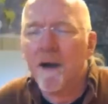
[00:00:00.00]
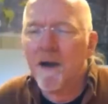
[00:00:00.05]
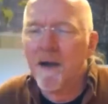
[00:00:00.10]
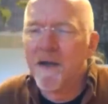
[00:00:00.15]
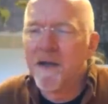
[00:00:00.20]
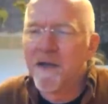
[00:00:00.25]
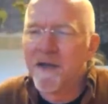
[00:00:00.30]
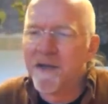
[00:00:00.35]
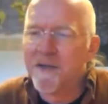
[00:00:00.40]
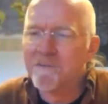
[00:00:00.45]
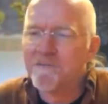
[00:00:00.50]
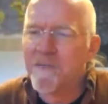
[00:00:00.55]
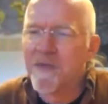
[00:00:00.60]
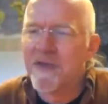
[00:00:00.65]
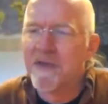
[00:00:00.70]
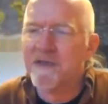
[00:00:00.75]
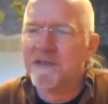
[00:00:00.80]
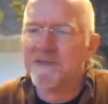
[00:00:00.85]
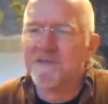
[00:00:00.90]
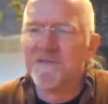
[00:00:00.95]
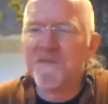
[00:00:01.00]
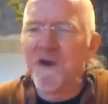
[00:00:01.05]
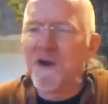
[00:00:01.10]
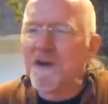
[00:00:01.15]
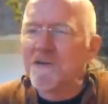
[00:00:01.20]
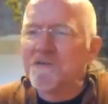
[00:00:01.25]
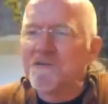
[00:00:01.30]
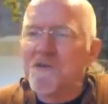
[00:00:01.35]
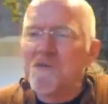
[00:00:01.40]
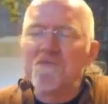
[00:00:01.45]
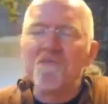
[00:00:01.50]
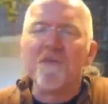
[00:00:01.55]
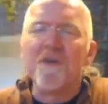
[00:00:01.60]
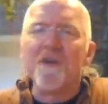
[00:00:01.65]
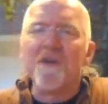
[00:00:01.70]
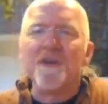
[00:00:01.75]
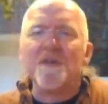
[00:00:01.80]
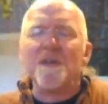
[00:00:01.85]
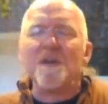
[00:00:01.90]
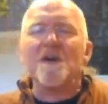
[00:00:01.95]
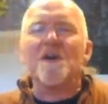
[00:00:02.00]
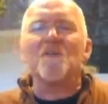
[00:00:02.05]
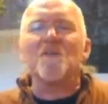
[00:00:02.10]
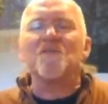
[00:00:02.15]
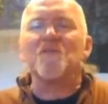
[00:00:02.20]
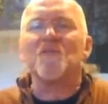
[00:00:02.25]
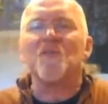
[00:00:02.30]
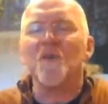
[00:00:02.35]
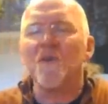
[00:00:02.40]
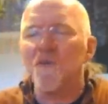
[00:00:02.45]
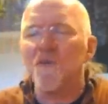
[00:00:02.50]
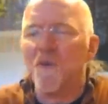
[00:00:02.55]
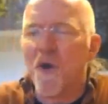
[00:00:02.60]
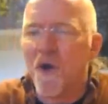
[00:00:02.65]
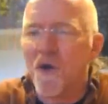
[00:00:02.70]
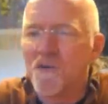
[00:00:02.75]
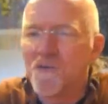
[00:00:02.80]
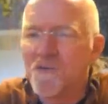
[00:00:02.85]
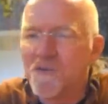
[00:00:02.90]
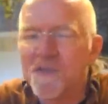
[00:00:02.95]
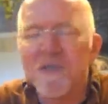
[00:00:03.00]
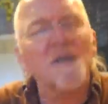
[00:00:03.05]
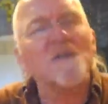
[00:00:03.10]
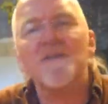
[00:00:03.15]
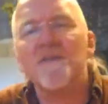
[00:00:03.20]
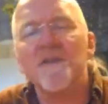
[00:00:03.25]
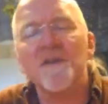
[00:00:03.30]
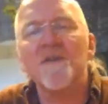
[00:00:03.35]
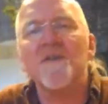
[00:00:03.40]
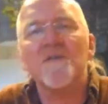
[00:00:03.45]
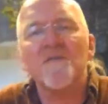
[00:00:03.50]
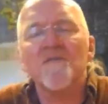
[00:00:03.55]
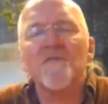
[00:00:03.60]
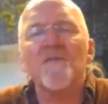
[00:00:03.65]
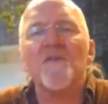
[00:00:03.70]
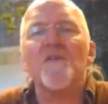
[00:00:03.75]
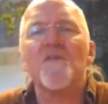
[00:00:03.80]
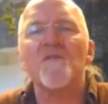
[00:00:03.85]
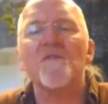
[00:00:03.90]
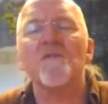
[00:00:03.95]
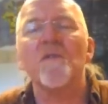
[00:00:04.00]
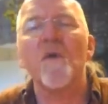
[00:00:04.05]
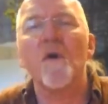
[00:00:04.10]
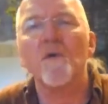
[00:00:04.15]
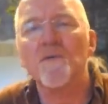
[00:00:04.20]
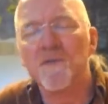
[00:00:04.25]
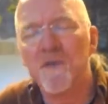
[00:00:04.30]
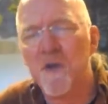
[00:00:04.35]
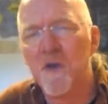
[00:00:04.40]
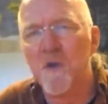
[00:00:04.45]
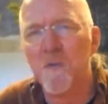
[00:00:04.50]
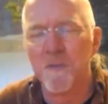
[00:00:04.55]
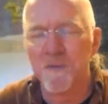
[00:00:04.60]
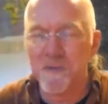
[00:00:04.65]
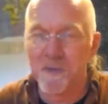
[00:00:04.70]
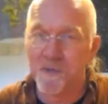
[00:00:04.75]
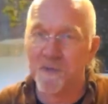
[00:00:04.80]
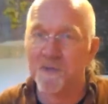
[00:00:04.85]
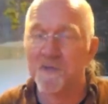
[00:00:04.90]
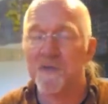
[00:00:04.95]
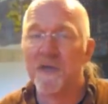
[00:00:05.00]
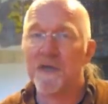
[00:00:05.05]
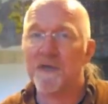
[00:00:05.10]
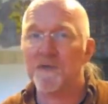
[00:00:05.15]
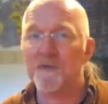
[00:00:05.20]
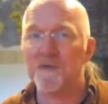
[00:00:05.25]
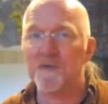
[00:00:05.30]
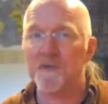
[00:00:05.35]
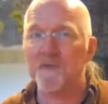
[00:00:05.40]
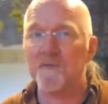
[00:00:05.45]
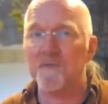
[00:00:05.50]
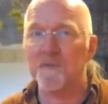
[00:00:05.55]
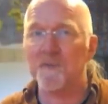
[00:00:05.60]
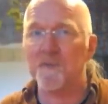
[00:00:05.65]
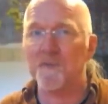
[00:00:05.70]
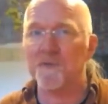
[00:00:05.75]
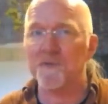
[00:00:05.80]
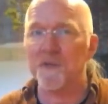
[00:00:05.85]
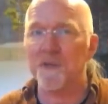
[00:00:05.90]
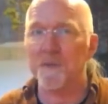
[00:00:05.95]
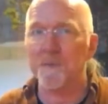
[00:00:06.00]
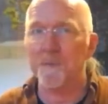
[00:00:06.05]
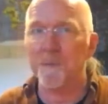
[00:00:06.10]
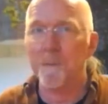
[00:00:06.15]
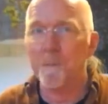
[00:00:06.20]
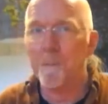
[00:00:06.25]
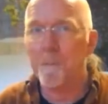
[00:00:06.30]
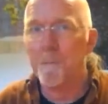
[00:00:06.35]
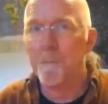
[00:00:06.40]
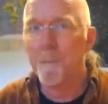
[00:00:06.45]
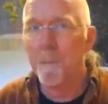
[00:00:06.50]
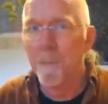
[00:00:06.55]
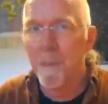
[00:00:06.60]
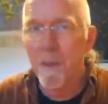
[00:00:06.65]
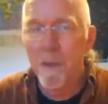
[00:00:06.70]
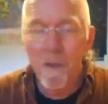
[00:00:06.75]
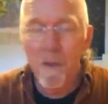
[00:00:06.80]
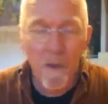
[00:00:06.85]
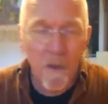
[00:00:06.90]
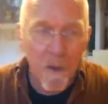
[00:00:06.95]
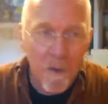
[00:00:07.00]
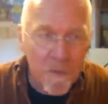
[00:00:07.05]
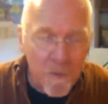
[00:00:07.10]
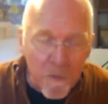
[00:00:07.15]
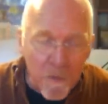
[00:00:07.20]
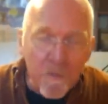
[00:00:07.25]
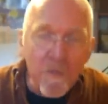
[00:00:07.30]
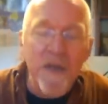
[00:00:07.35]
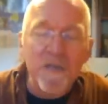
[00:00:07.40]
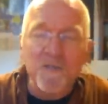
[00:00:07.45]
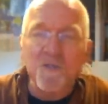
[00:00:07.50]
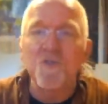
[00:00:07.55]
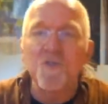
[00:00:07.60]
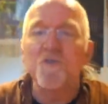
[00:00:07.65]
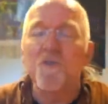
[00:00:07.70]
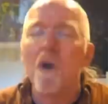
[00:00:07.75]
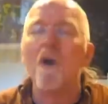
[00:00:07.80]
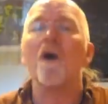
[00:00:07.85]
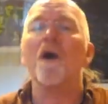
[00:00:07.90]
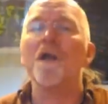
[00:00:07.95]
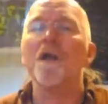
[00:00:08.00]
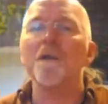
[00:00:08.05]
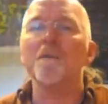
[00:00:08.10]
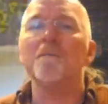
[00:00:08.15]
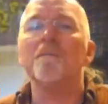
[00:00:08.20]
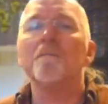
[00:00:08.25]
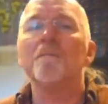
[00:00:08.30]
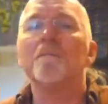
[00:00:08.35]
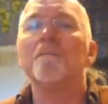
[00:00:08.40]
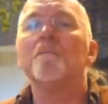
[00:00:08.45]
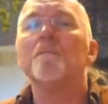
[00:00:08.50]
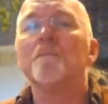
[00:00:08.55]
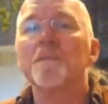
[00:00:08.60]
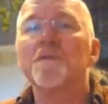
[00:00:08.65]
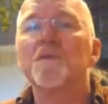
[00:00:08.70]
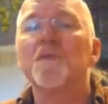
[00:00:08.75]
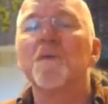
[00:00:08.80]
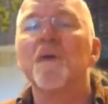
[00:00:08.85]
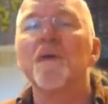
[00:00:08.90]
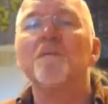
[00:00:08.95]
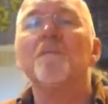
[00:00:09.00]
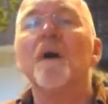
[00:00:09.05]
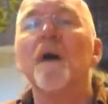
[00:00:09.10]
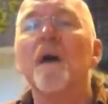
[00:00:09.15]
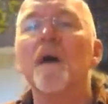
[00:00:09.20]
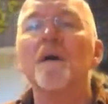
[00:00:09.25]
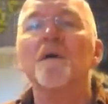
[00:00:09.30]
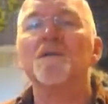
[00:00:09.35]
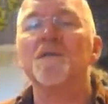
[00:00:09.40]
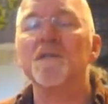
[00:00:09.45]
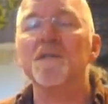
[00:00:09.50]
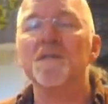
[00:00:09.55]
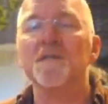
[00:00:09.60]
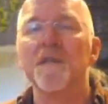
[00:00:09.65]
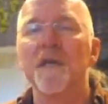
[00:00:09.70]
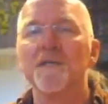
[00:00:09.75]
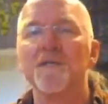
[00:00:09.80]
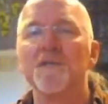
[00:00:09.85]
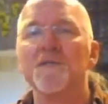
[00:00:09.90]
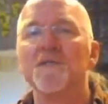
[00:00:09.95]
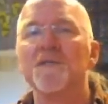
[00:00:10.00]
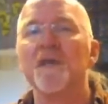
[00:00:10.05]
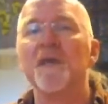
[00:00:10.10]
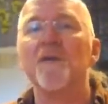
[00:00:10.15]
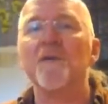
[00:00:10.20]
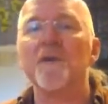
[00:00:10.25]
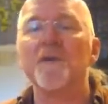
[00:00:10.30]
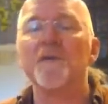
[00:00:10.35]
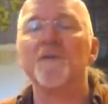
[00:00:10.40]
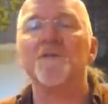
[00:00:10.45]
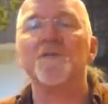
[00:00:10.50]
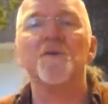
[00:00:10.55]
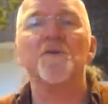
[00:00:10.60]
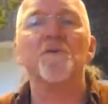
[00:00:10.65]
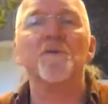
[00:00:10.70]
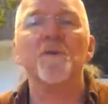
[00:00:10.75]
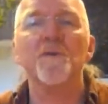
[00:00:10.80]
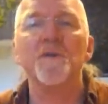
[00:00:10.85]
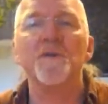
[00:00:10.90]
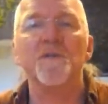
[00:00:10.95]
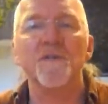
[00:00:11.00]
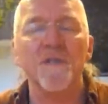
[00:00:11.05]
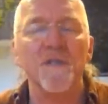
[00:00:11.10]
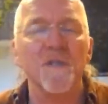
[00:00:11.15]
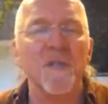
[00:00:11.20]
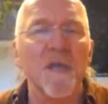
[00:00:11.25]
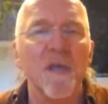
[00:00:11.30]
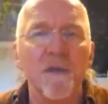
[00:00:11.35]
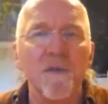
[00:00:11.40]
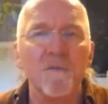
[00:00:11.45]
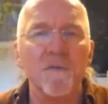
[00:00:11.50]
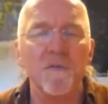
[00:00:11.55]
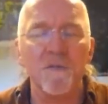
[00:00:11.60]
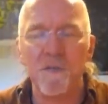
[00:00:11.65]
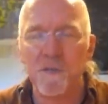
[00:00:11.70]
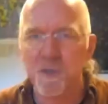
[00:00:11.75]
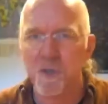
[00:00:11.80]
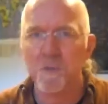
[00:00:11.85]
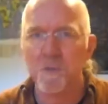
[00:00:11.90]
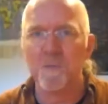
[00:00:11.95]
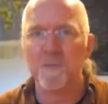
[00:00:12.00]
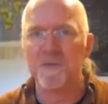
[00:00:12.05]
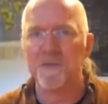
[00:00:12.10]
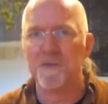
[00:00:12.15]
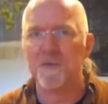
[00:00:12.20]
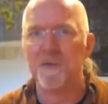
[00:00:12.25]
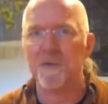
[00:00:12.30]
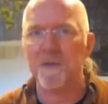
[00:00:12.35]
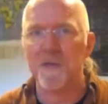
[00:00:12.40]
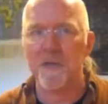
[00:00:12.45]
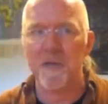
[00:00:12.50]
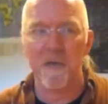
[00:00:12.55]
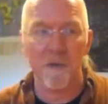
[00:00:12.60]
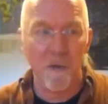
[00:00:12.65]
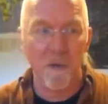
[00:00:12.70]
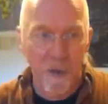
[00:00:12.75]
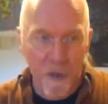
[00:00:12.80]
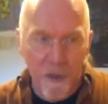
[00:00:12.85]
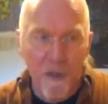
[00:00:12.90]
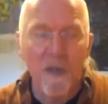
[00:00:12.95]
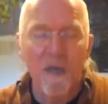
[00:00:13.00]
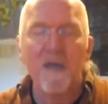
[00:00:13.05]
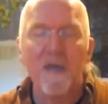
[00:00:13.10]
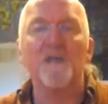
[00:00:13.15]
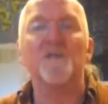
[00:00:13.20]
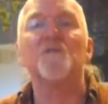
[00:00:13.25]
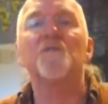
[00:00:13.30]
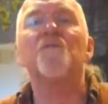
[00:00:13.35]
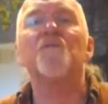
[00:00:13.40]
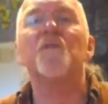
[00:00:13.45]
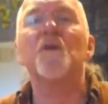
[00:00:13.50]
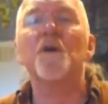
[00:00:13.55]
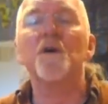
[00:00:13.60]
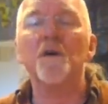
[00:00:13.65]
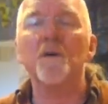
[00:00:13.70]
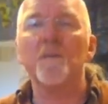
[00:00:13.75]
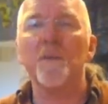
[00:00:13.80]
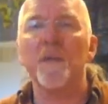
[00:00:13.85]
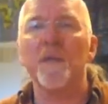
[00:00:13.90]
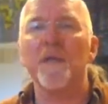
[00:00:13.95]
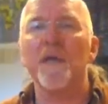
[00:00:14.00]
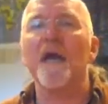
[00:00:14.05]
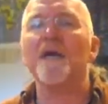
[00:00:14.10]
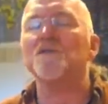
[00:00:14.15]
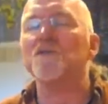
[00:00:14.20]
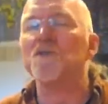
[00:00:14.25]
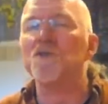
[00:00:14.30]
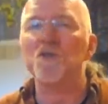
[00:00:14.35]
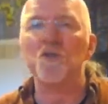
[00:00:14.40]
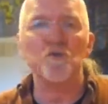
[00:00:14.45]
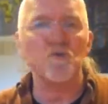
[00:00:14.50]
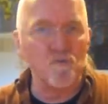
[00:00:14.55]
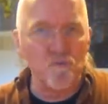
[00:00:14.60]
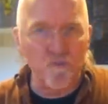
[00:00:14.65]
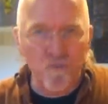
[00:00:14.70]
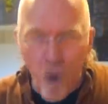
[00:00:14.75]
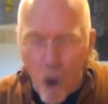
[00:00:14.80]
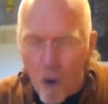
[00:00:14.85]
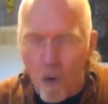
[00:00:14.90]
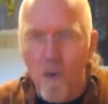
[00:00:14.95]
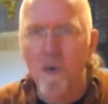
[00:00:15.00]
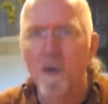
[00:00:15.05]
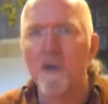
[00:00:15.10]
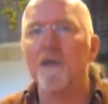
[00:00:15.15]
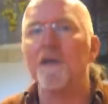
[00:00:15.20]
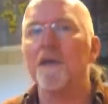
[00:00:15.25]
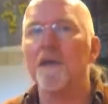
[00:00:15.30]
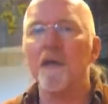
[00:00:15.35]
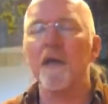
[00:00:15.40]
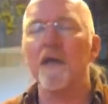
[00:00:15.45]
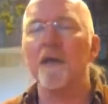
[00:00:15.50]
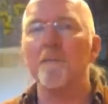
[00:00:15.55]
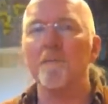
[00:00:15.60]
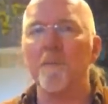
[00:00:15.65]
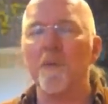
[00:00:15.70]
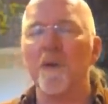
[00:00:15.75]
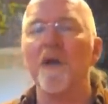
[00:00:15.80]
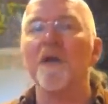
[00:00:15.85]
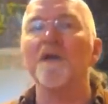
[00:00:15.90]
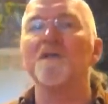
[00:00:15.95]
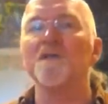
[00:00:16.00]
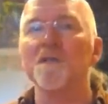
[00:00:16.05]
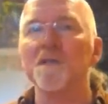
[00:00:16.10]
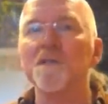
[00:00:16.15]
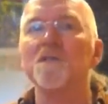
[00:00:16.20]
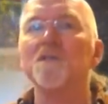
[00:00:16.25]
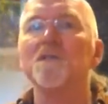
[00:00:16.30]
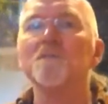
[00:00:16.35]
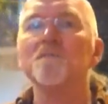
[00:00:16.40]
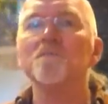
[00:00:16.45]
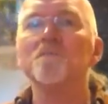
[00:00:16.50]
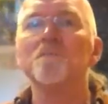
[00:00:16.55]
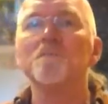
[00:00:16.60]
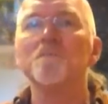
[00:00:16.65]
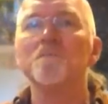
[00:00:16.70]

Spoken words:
Hi gang, it's 5 to 3 in the afternoon on Sunday the 5th of October 2014. The Grand Shrine between Mars in Sagittarius, Uranus in Aries, Jupiter in Leo is firmly and strongly in place.